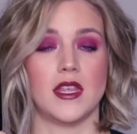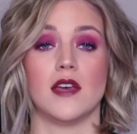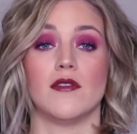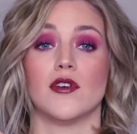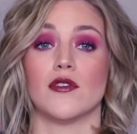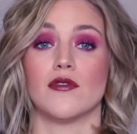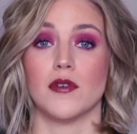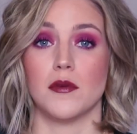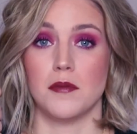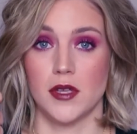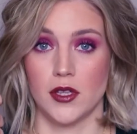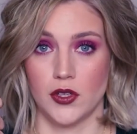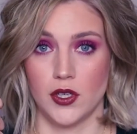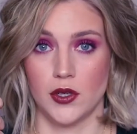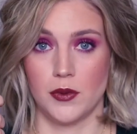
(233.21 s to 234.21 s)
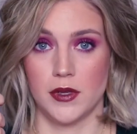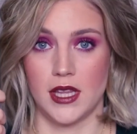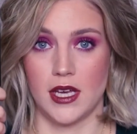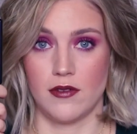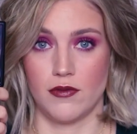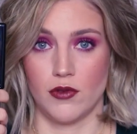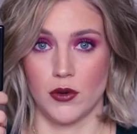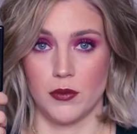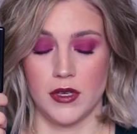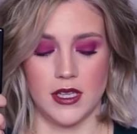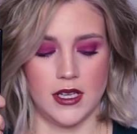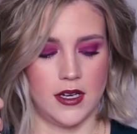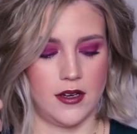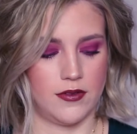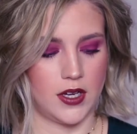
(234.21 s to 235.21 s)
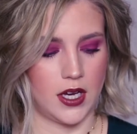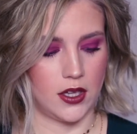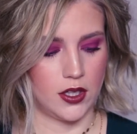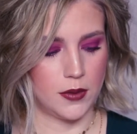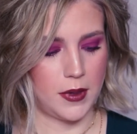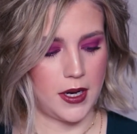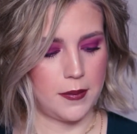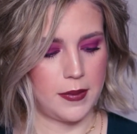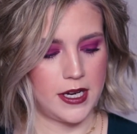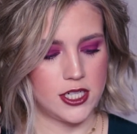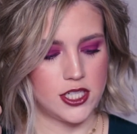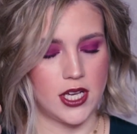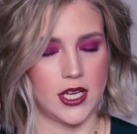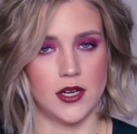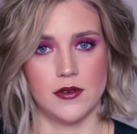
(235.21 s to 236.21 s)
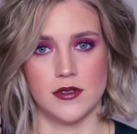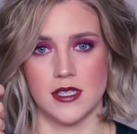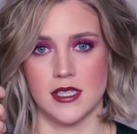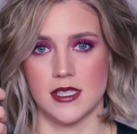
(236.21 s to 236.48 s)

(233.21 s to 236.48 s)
If you're familiar with that formula of Colourpop eyeshadows,